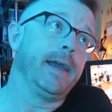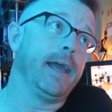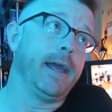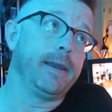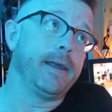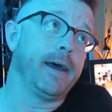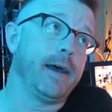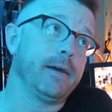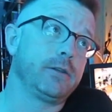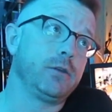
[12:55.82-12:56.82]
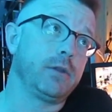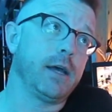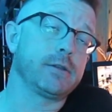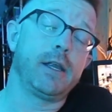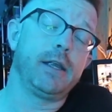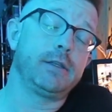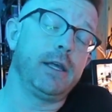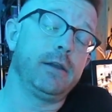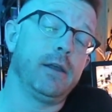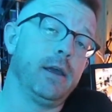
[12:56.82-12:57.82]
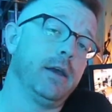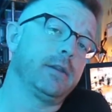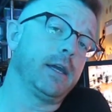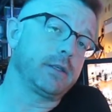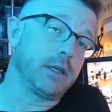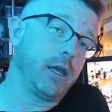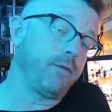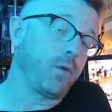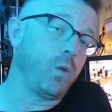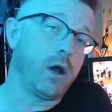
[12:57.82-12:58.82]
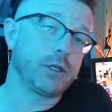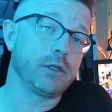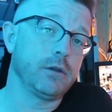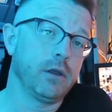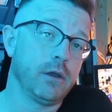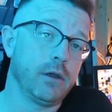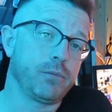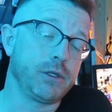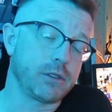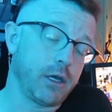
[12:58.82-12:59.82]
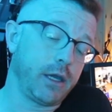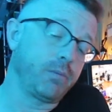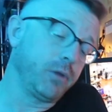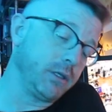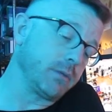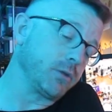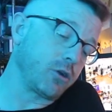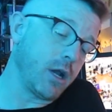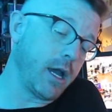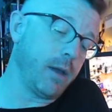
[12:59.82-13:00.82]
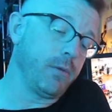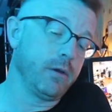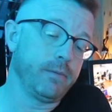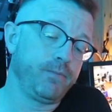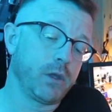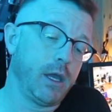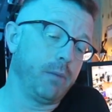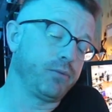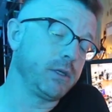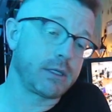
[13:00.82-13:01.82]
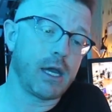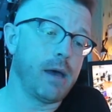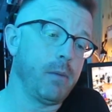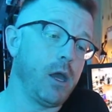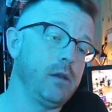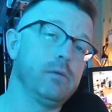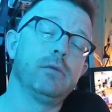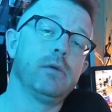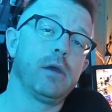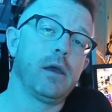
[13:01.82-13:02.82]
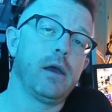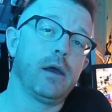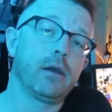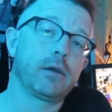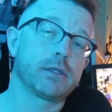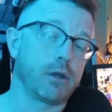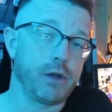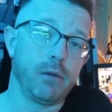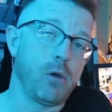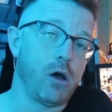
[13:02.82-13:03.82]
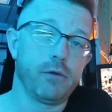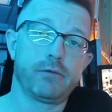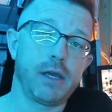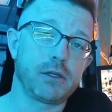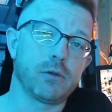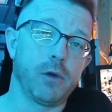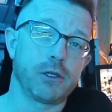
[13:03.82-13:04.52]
and 2018. Thanks again for watching. Please like, please subscribe, and please comment, because I read them all. Thanks so